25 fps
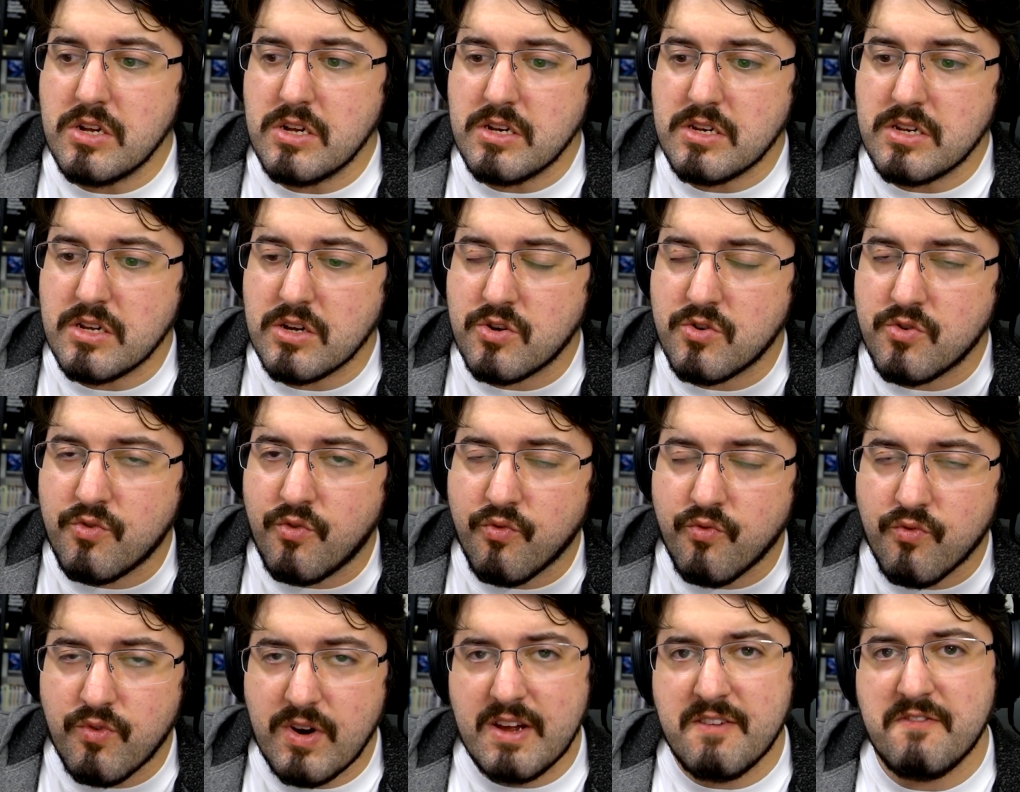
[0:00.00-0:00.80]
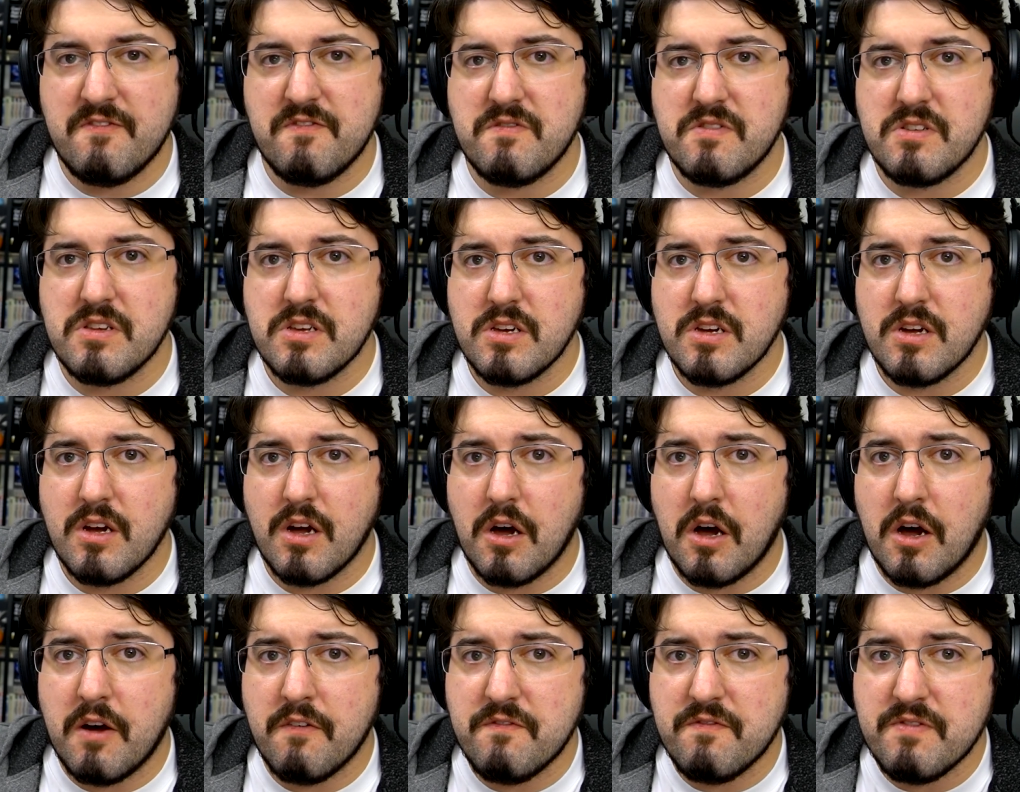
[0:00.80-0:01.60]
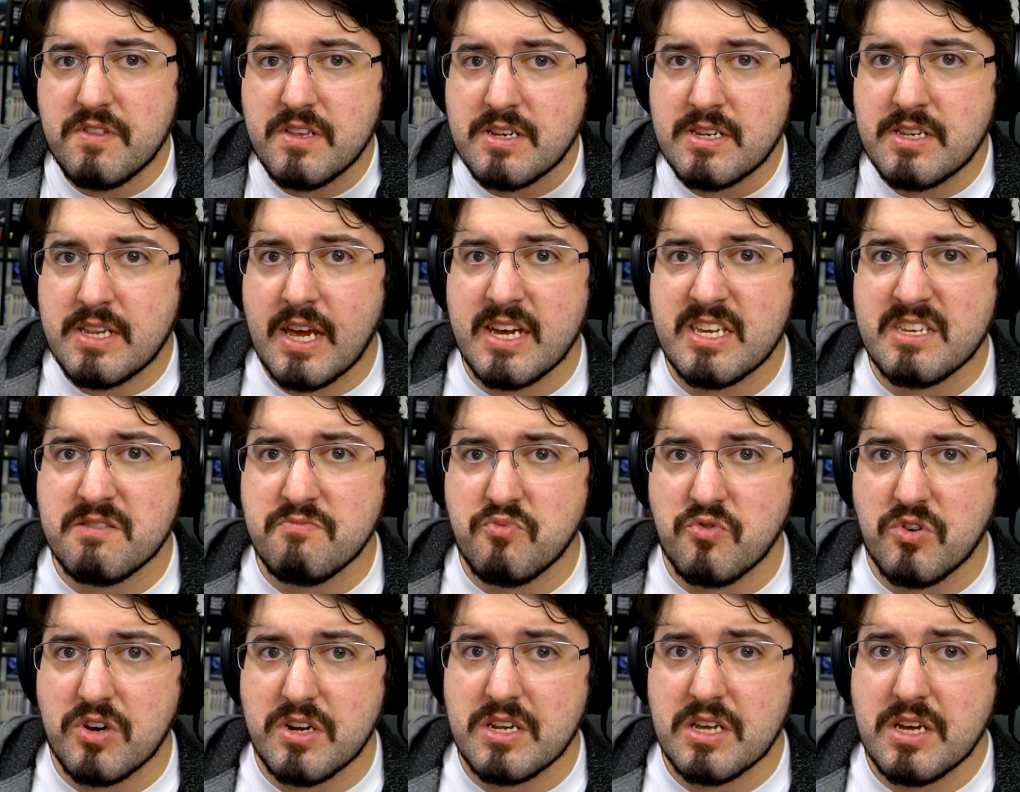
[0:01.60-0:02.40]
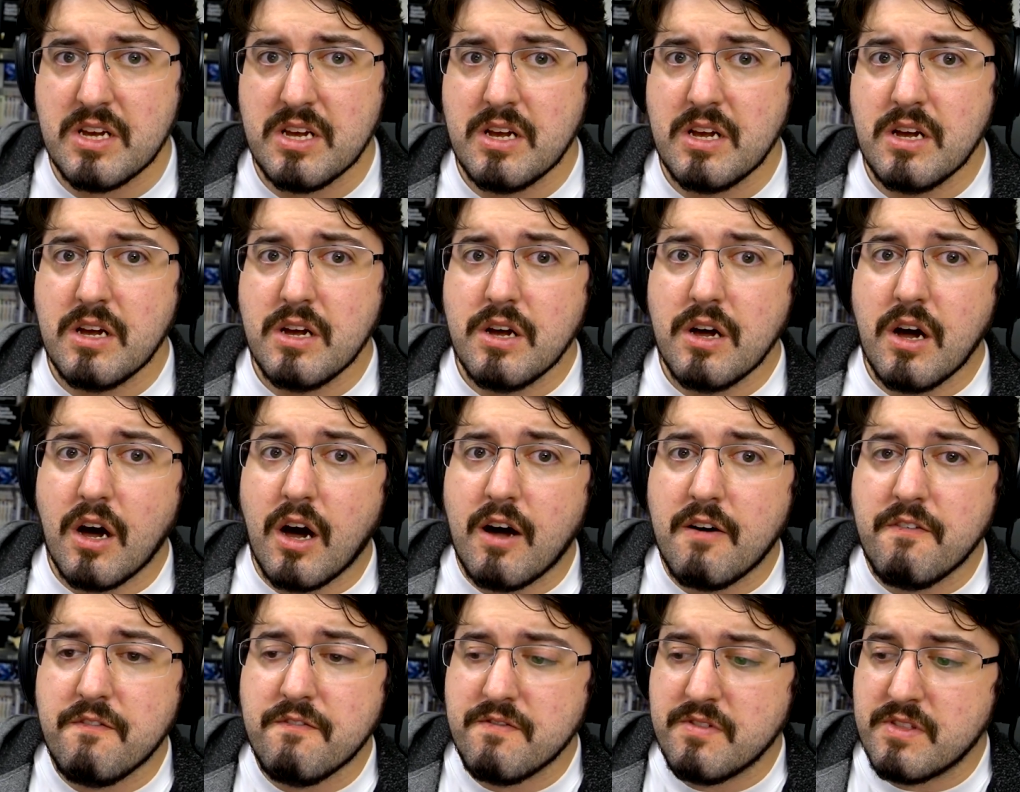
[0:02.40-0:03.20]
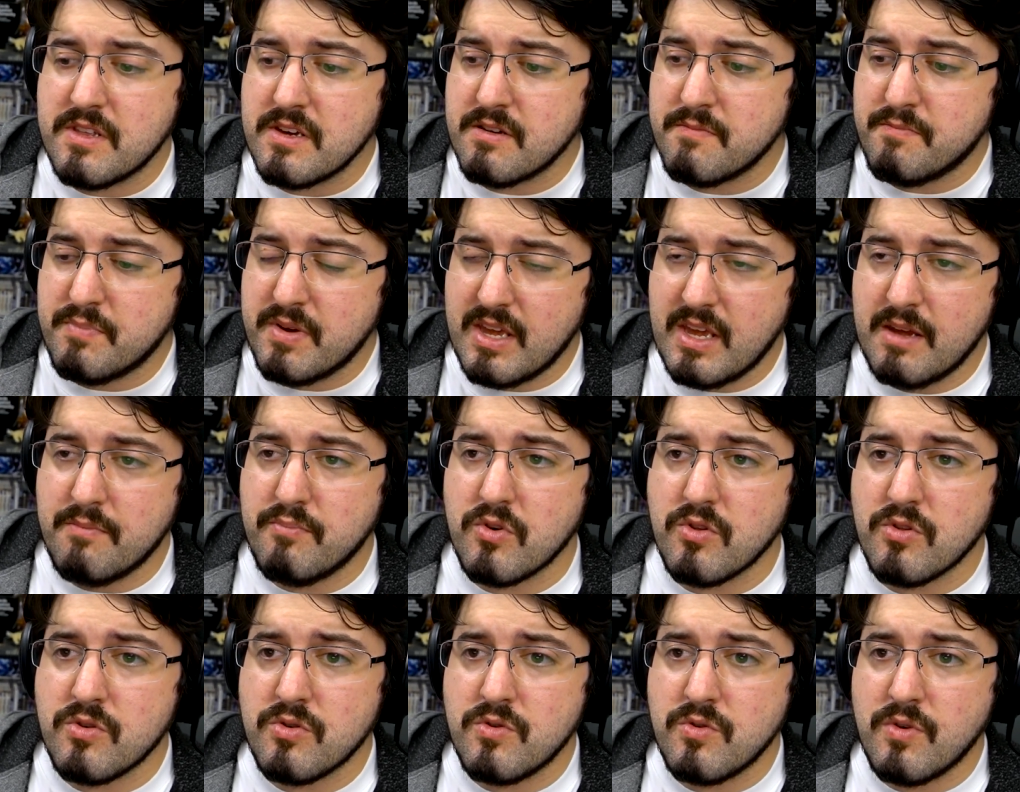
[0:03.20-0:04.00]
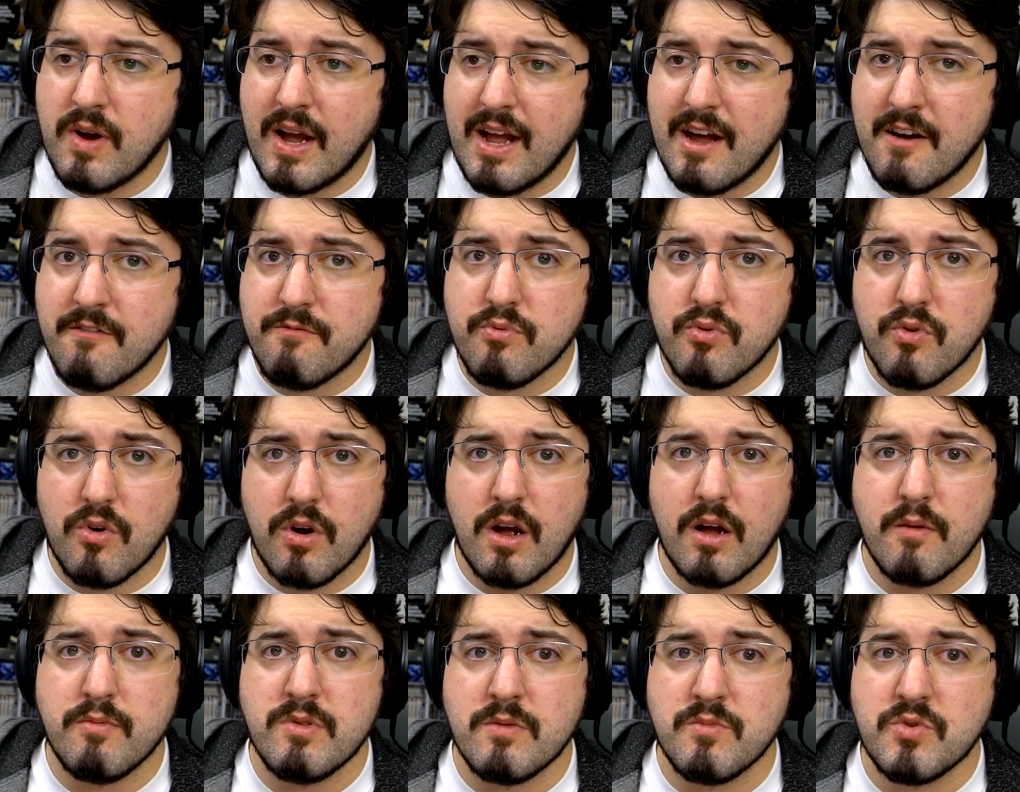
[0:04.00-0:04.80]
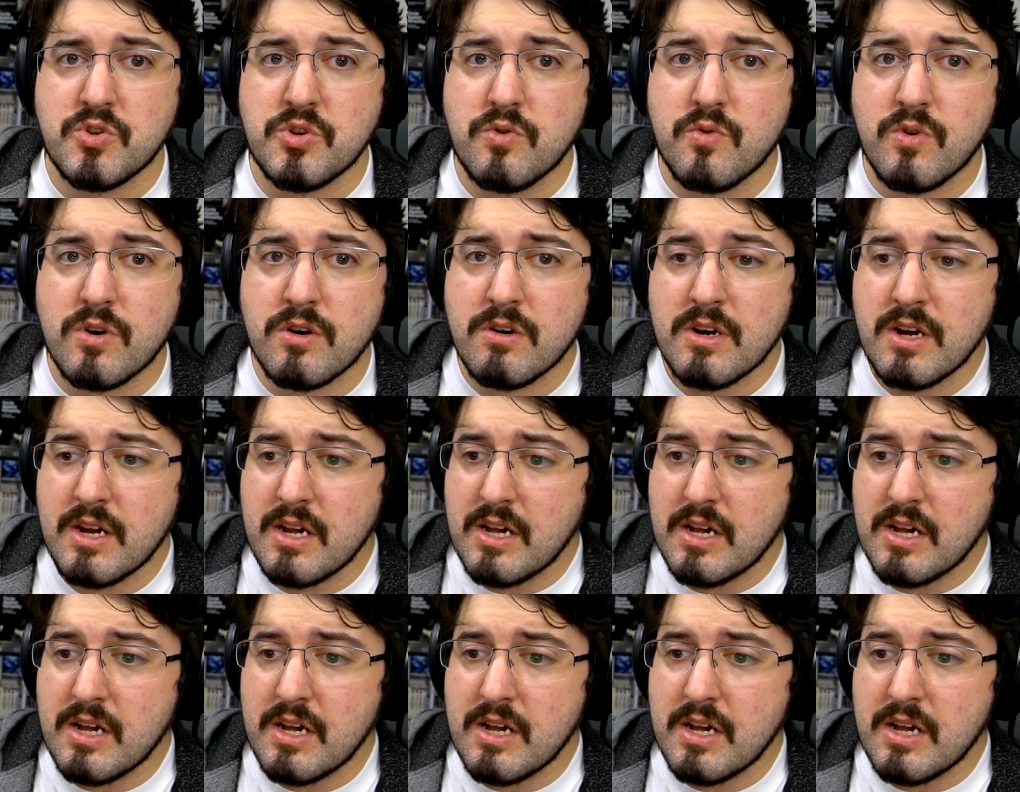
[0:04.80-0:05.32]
to grift off the desperate, off the people who have problems, who are